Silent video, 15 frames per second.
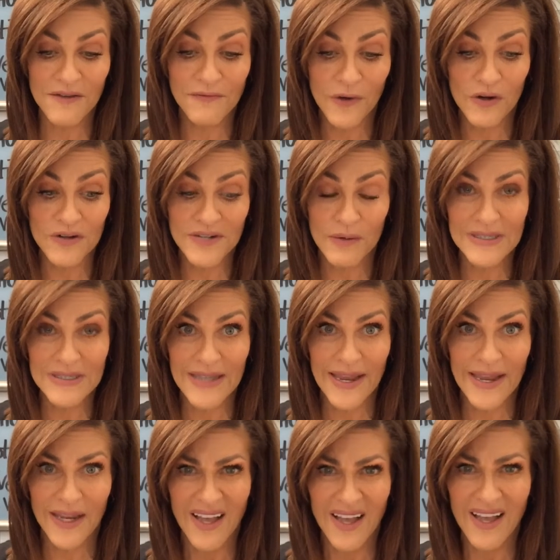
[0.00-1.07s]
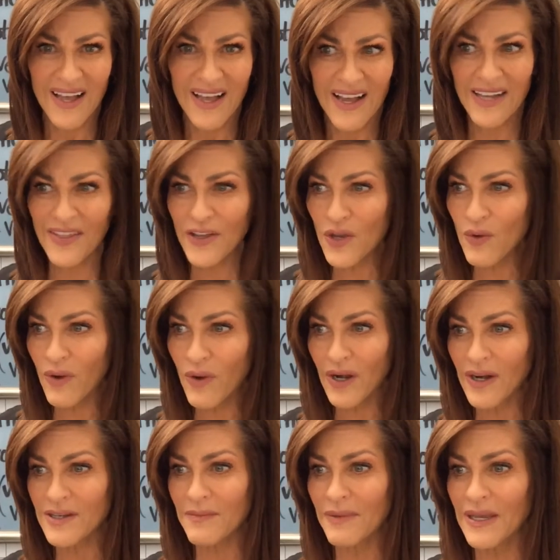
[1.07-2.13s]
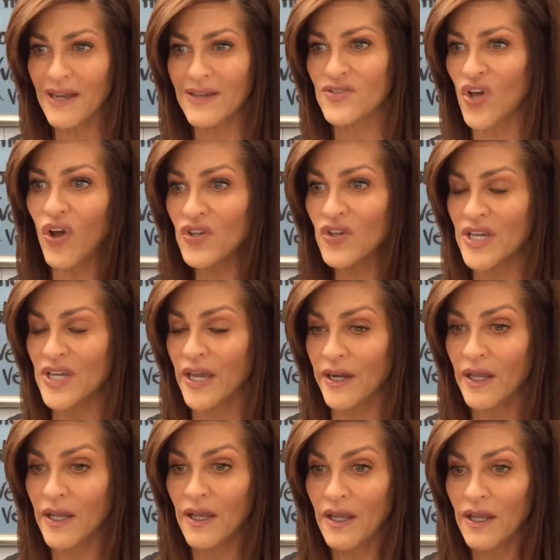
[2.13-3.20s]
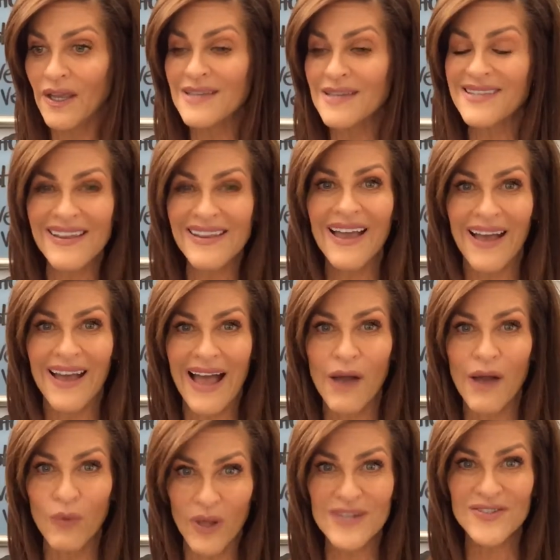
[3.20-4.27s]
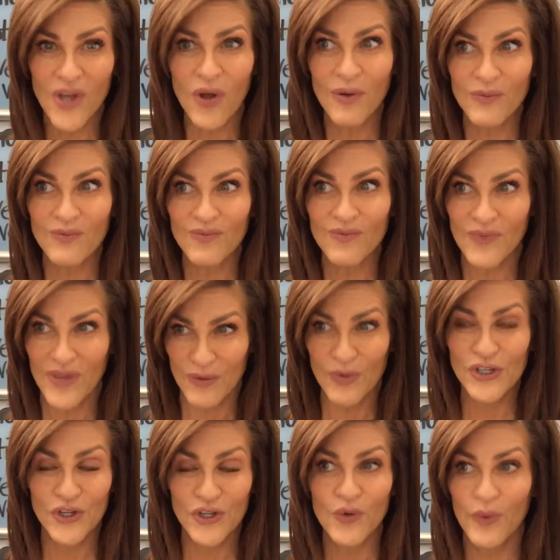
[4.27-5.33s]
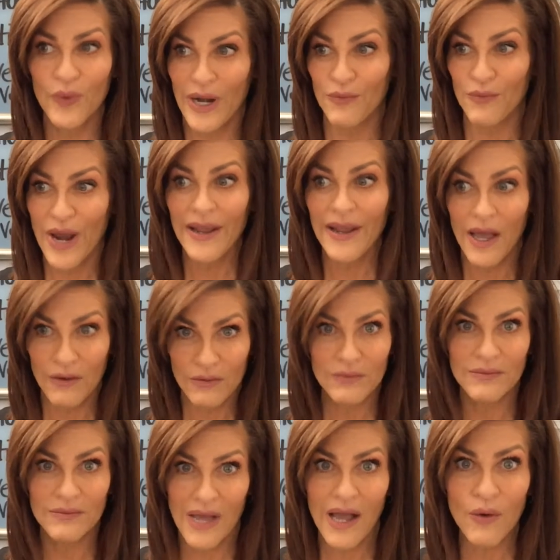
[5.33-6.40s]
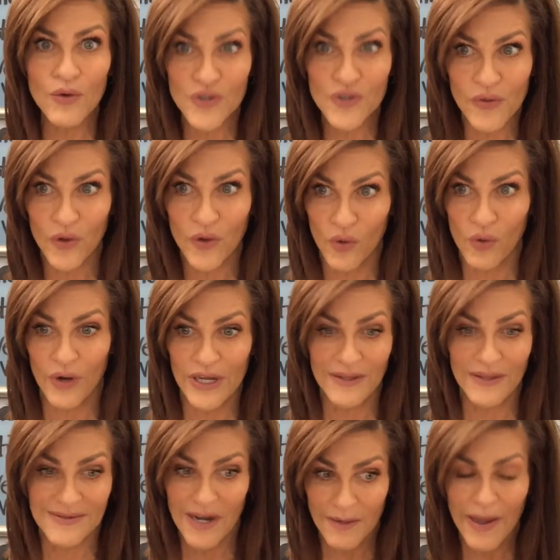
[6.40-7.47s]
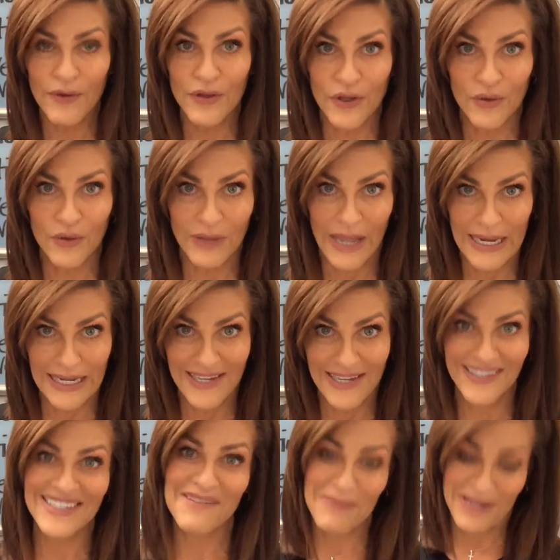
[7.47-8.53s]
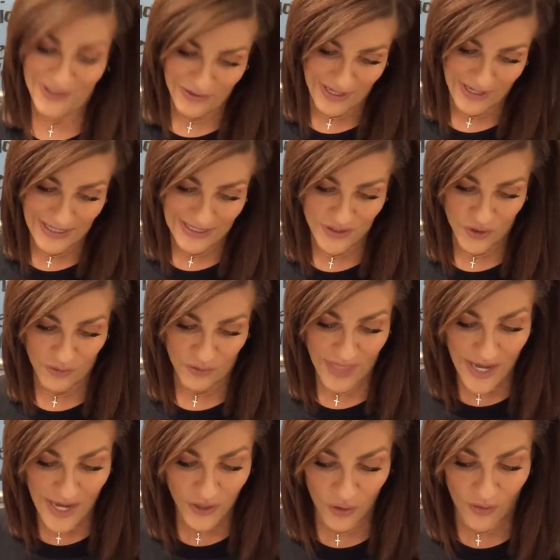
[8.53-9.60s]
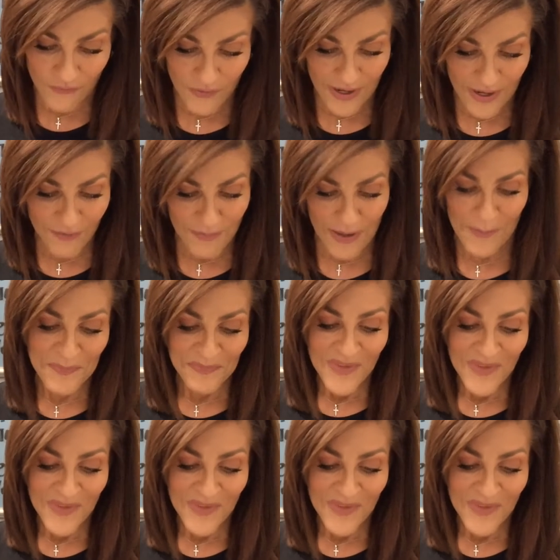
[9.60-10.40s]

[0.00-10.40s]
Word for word: at first I was like, I thought you wanted to be exalted. He said, Yeah, I will exalt when you when I'm ready. I'll I will do the glory. It's not about you, lady. I'm like, okay, yes, sir. Thank you. Uh, forgive me.